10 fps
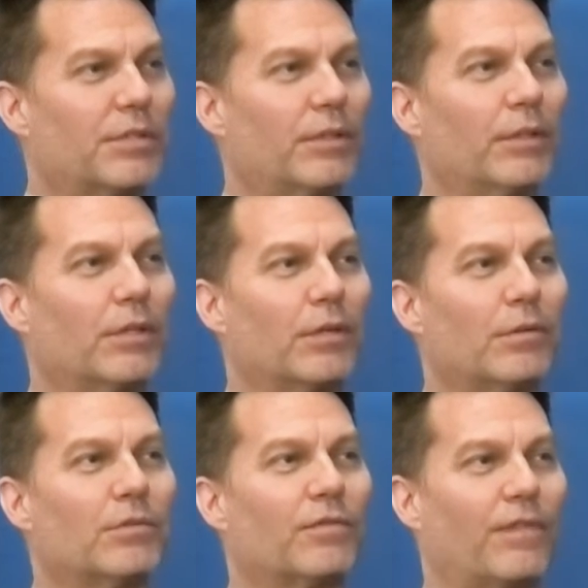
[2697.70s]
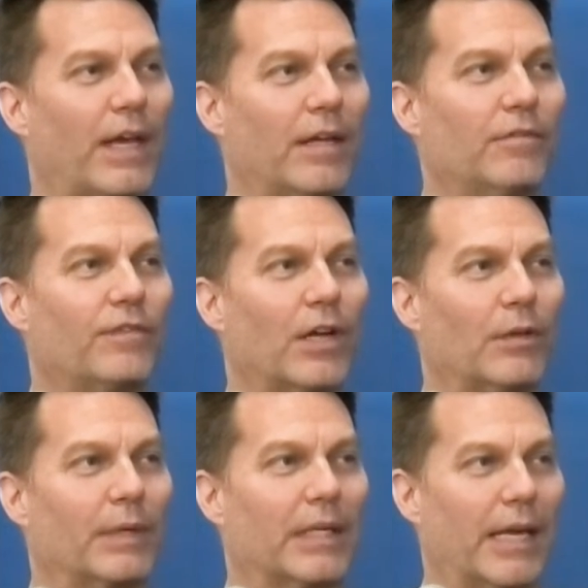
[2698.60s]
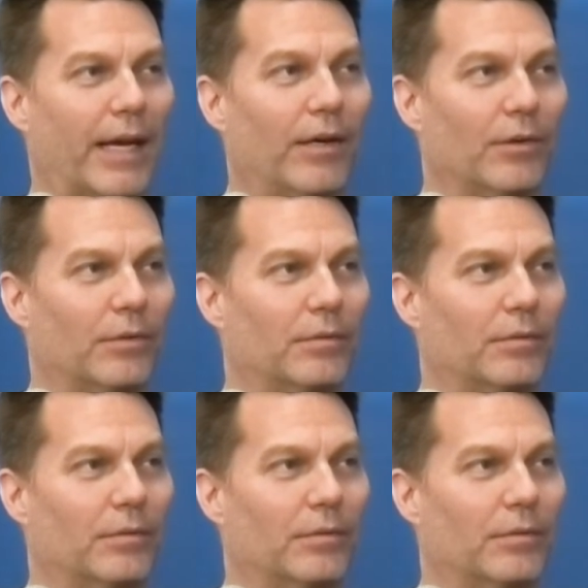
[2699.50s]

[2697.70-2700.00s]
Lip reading: still a huge fan following now.